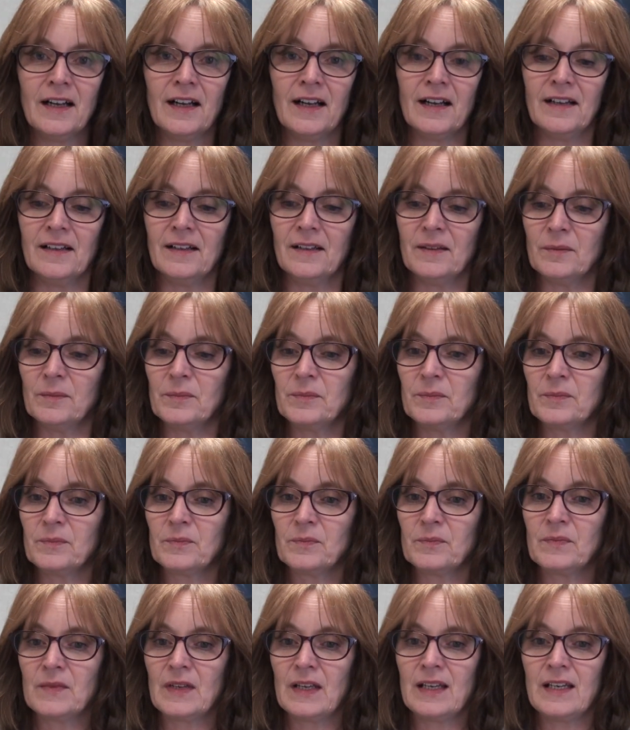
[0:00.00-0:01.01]
Um,
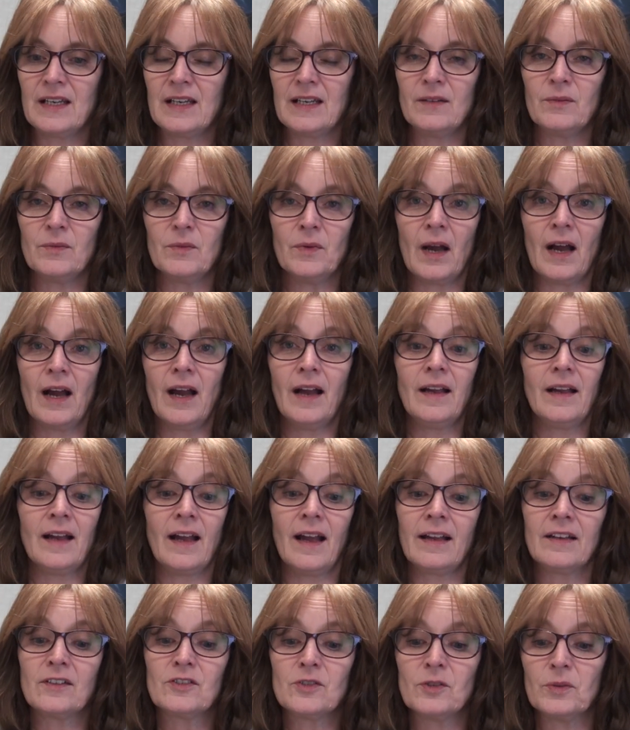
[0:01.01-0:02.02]
he, I
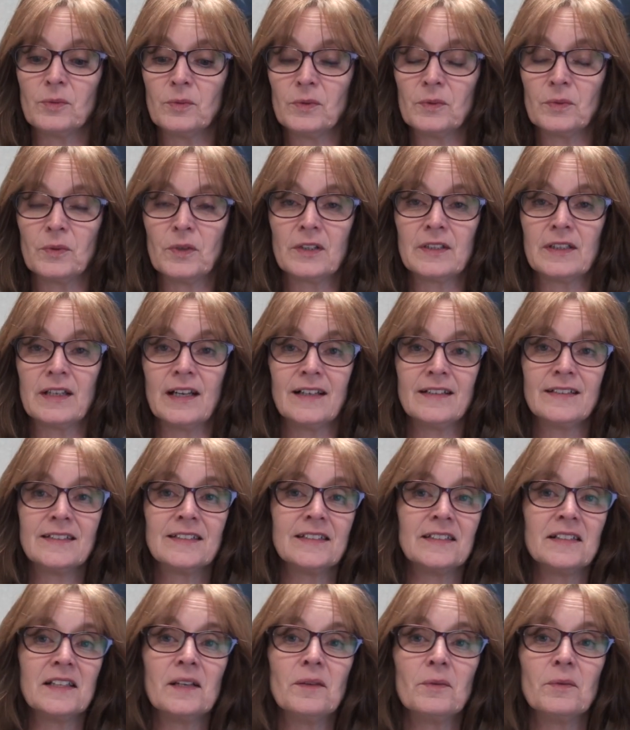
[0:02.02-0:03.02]
actually would work
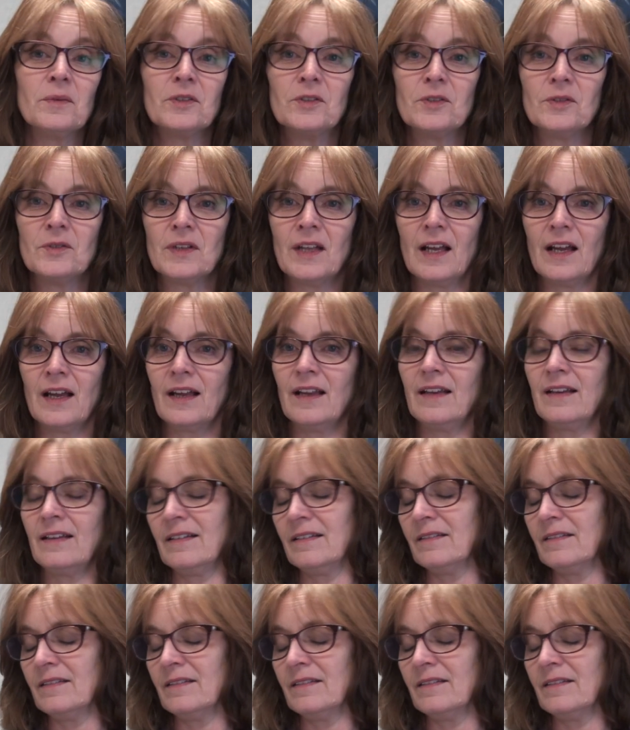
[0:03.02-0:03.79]
nights, and he would do that.